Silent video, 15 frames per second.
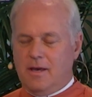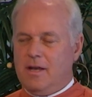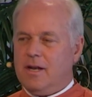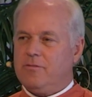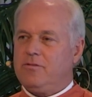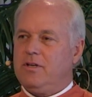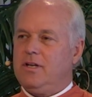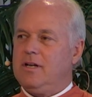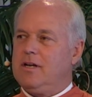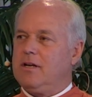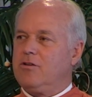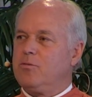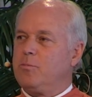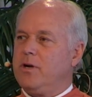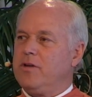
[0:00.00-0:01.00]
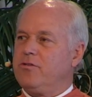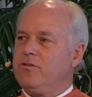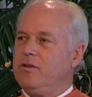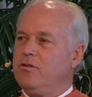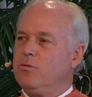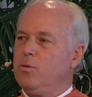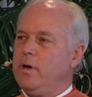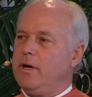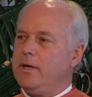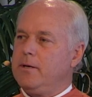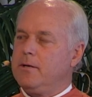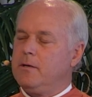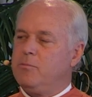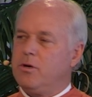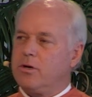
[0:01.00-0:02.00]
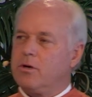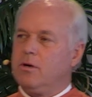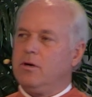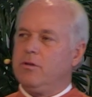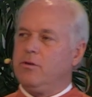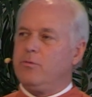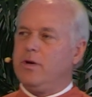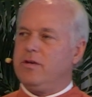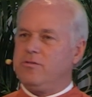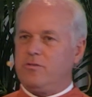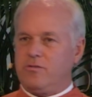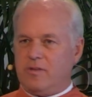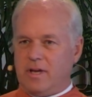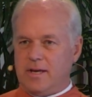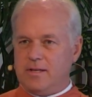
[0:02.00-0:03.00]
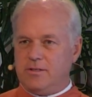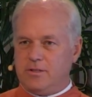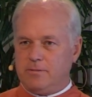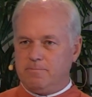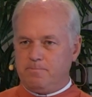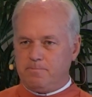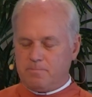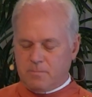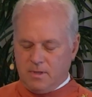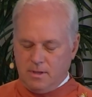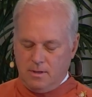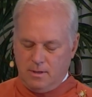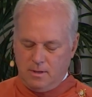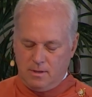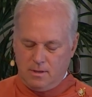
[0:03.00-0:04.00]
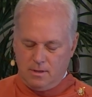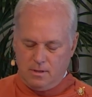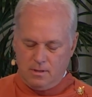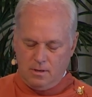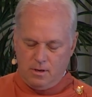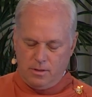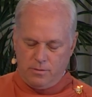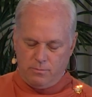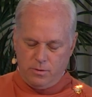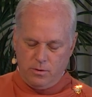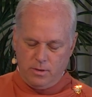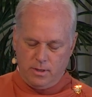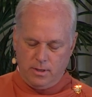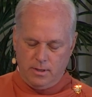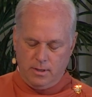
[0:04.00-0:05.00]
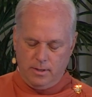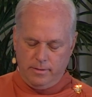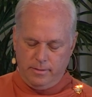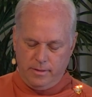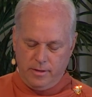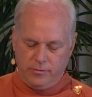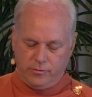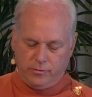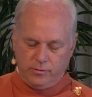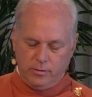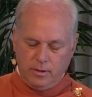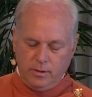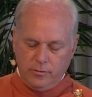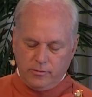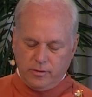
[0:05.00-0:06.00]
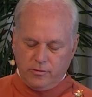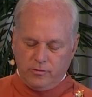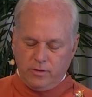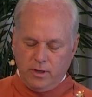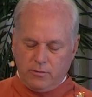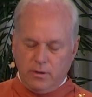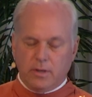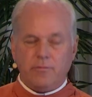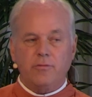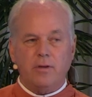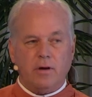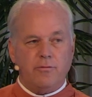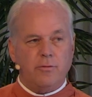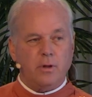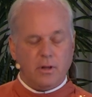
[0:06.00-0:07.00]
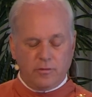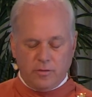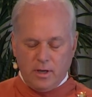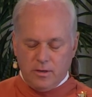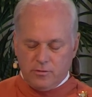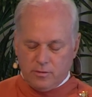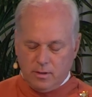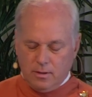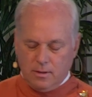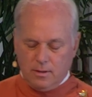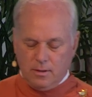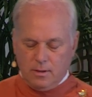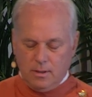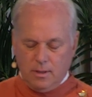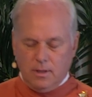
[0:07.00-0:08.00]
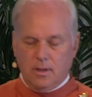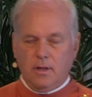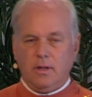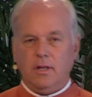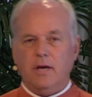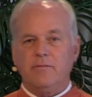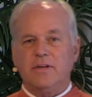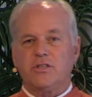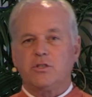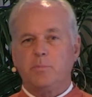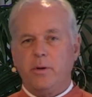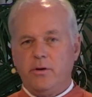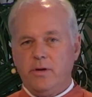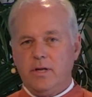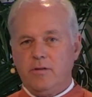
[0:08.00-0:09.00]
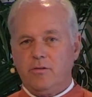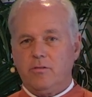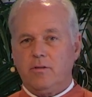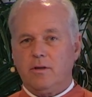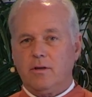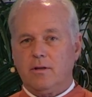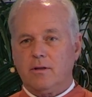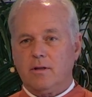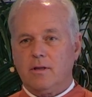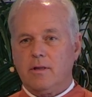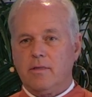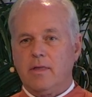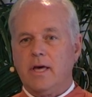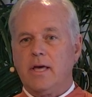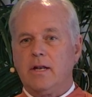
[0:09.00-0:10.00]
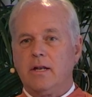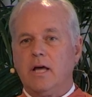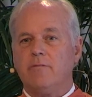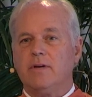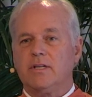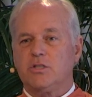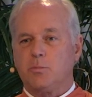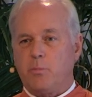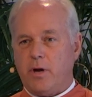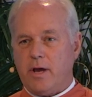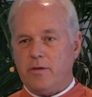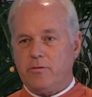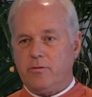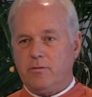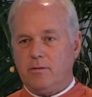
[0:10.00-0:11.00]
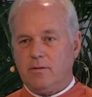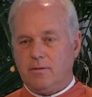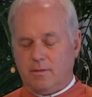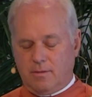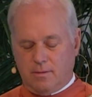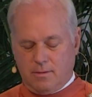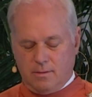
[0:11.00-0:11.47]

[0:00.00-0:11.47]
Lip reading: And I've seen it expressed this way in a book called The Razor's Edge. The author wrote, in this is the secret of self-realization. Love experienced, then love expressed.